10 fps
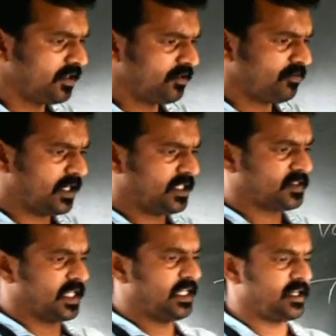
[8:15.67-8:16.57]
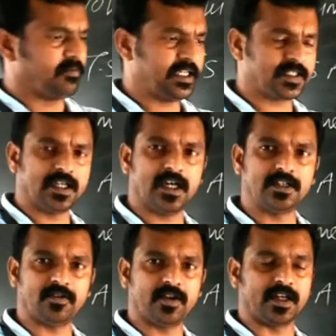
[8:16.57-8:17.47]
What is the area? Base area I
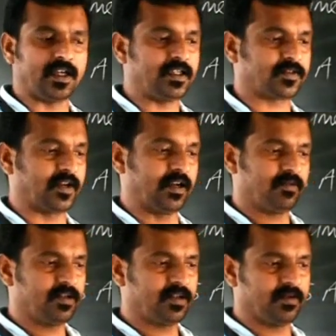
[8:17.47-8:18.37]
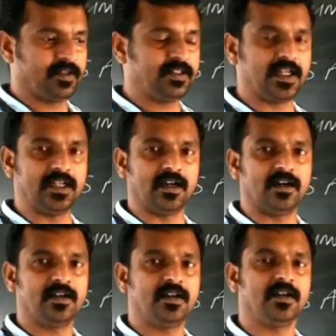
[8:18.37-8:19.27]
told that A square. What will come this area?
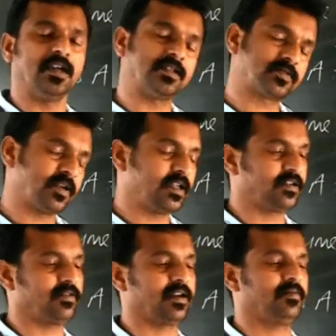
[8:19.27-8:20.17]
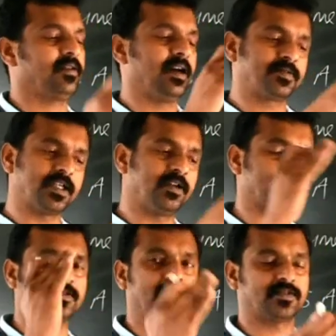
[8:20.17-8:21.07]
A square it will come. Upside
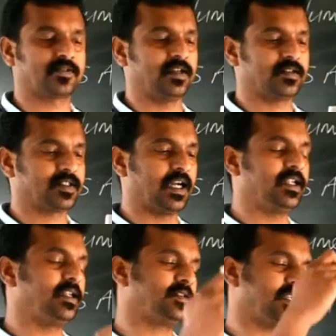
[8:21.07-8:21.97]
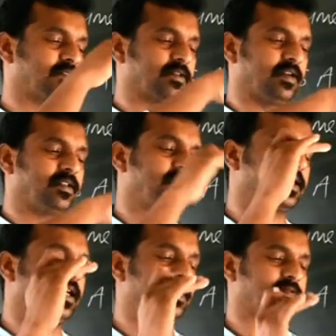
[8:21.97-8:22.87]
also A square. Side it is A square. This
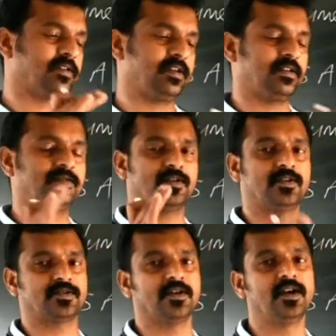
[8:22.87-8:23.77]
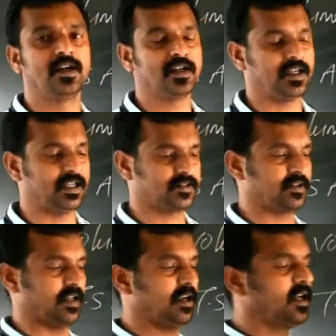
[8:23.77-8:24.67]
side A square. This one also A
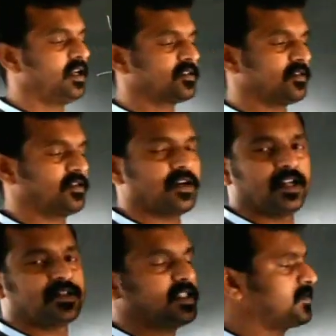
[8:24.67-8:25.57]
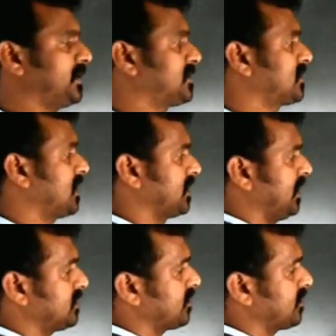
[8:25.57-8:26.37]
square. So total 6 faces are there.